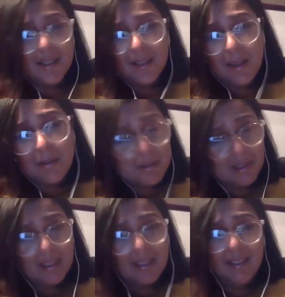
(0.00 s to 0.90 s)
That was
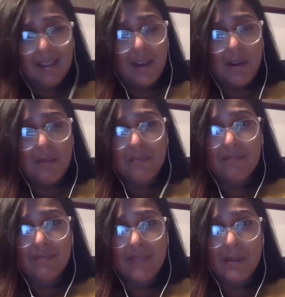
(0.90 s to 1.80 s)
really, you know,
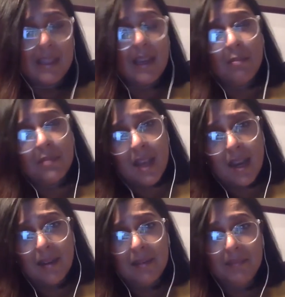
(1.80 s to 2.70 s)
that was the upside.